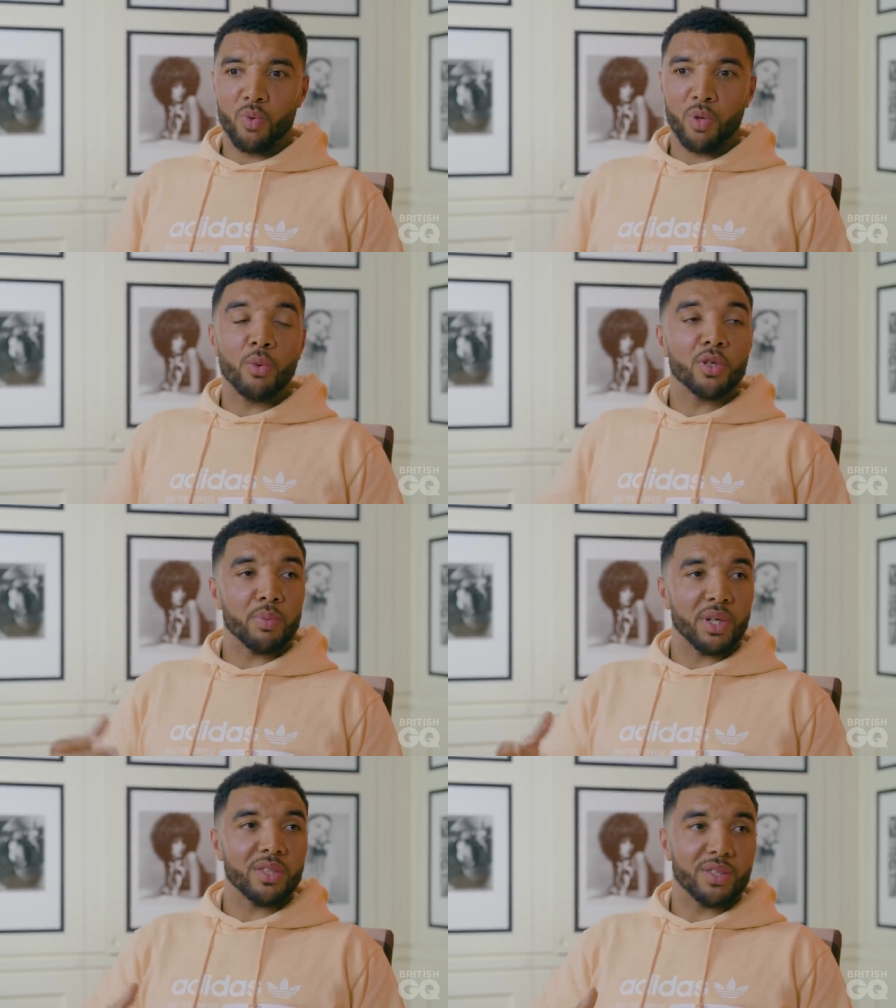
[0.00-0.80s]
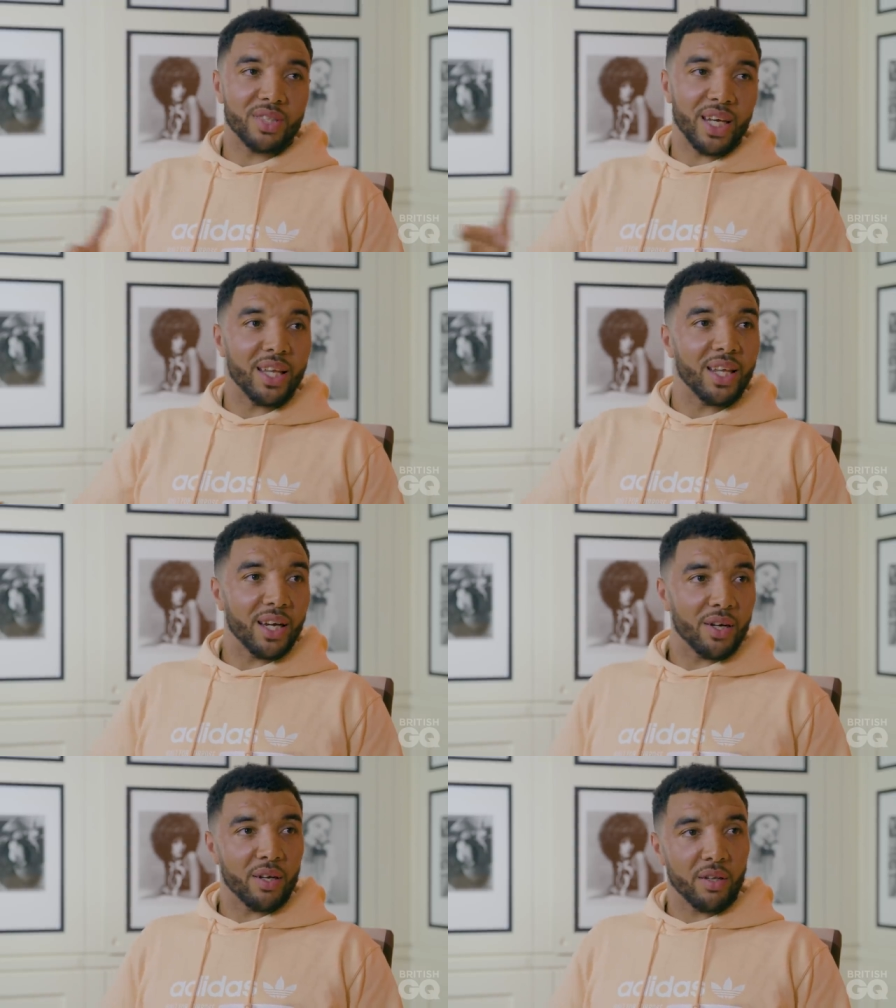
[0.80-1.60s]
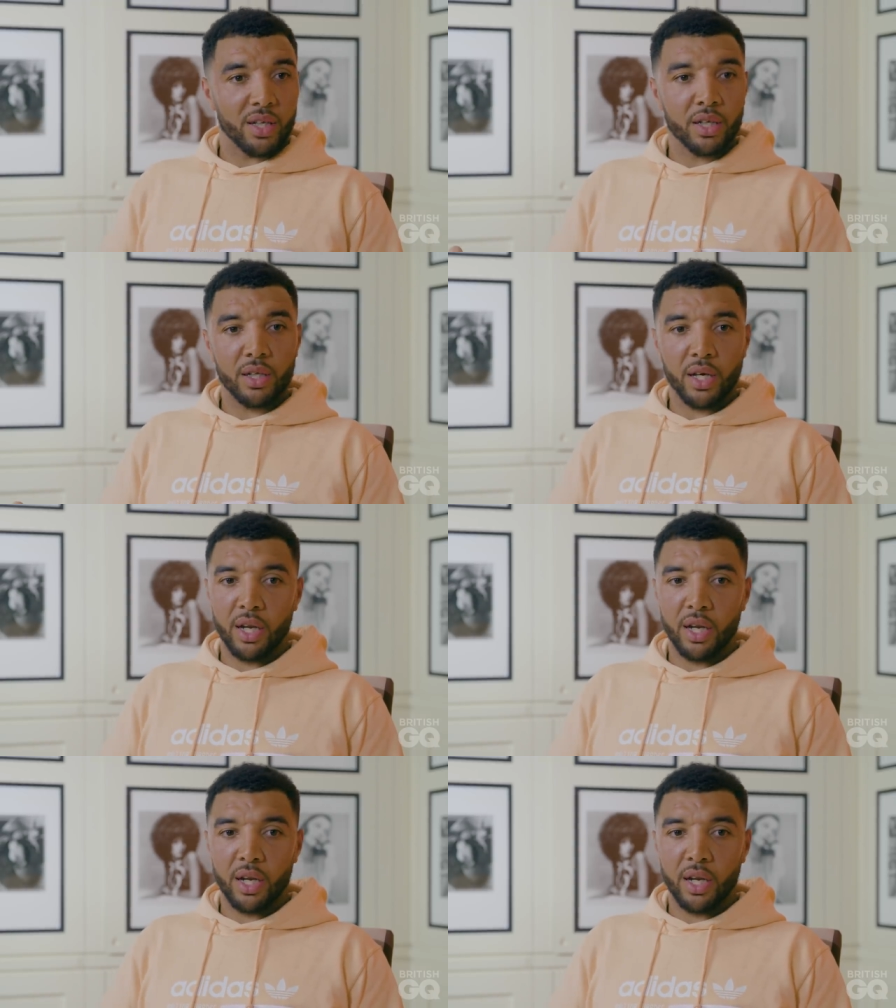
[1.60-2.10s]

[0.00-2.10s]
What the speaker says: You must be to say that kind of thing.